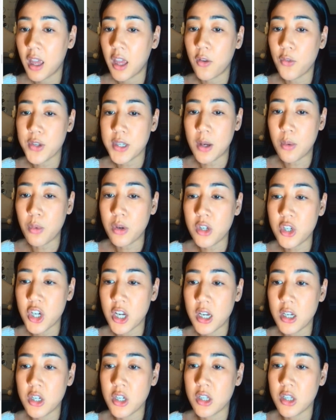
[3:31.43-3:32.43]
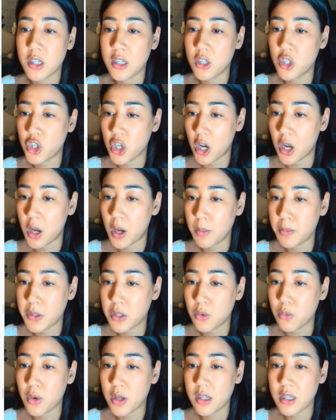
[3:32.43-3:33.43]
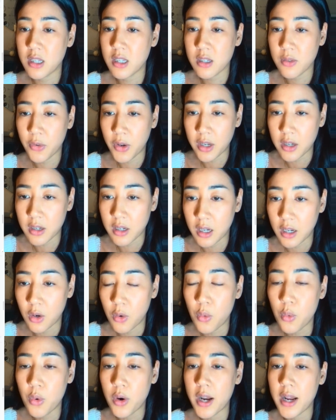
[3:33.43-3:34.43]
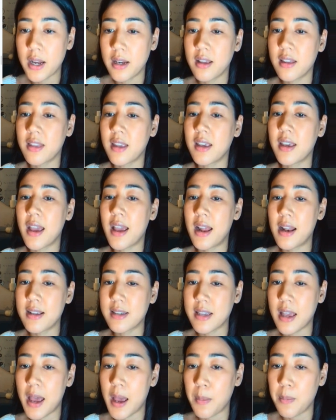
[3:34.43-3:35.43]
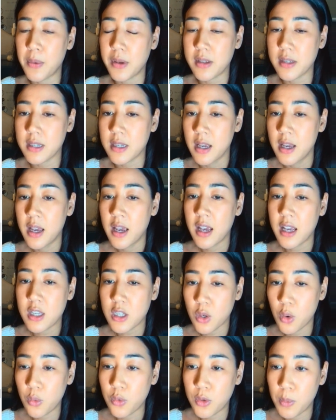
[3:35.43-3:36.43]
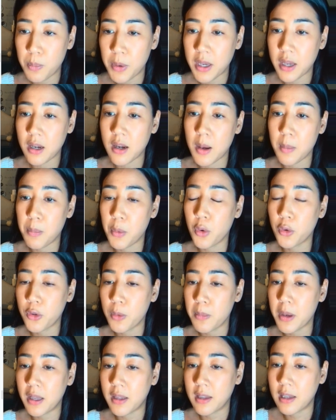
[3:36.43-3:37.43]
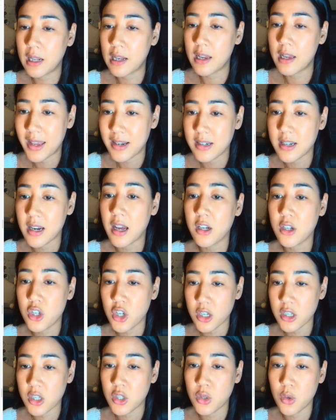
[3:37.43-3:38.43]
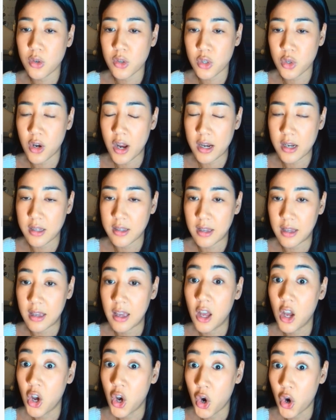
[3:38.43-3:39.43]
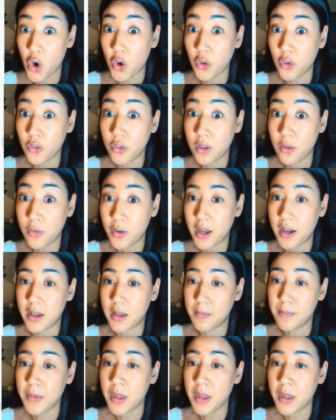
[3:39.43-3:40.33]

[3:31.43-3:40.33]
If someone changes jobs, raises funding, or anything else happens, it's going to pick it up automatically and adjust your strategy on the fly.